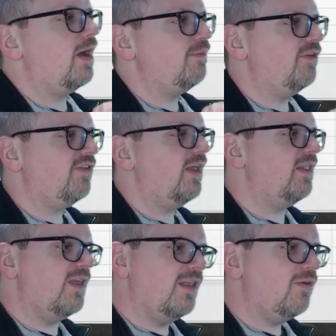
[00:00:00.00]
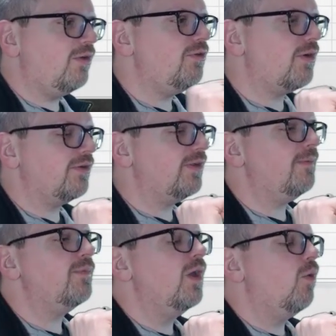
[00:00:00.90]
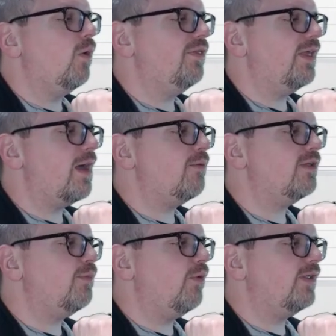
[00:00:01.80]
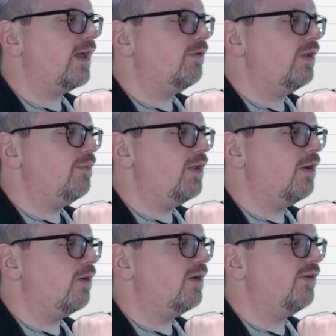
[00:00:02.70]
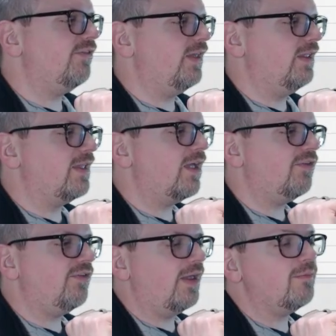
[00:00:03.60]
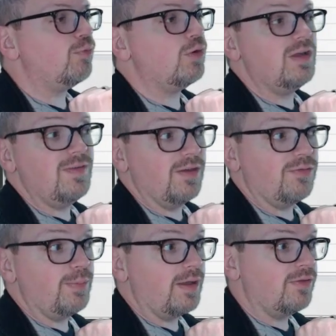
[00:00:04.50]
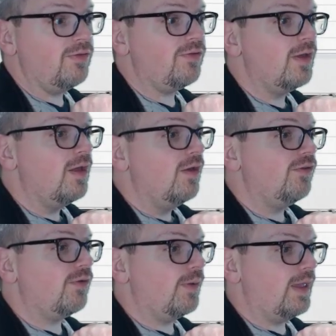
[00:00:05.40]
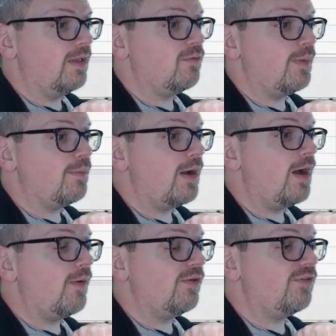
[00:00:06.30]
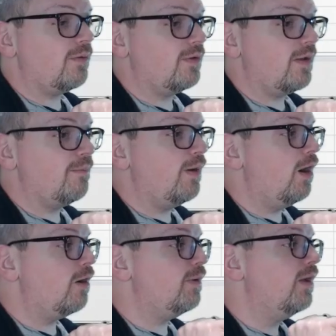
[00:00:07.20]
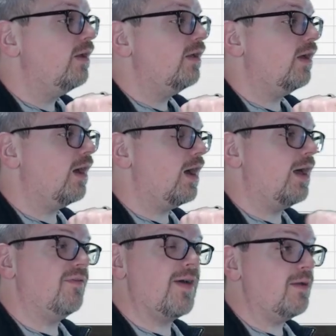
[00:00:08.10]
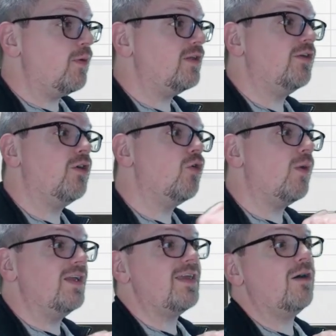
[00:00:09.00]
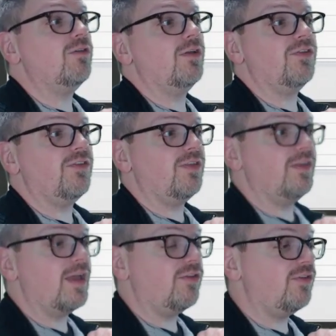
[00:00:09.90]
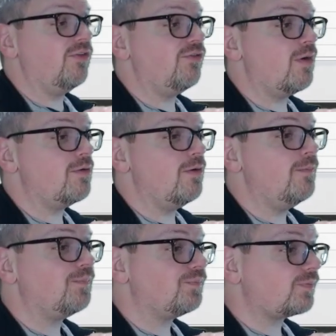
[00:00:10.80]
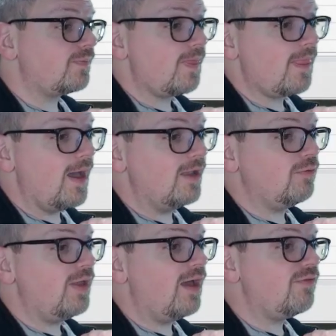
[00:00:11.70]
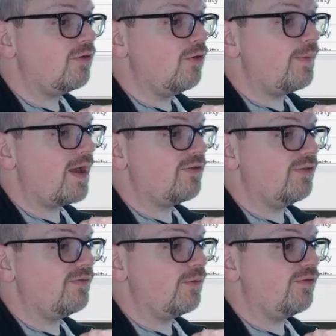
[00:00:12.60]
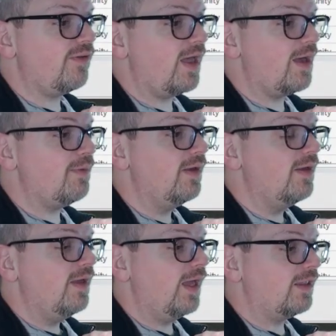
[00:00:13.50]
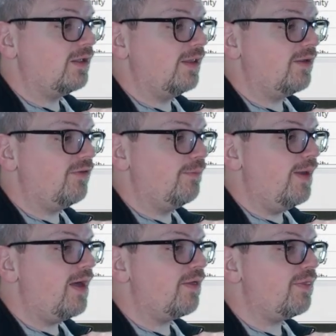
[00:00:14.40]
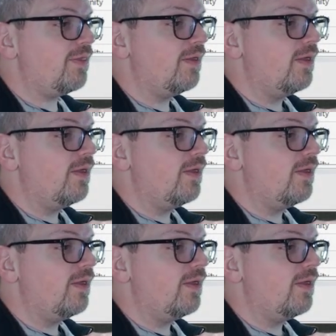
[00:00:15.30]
this can get a little daunting. One thing I want to point out up here is the next and previous buttons. So again, remember how I started on Barb. If I wanted to go right down the list to the next instructor, I don't have to go back to the first tab and click to Beth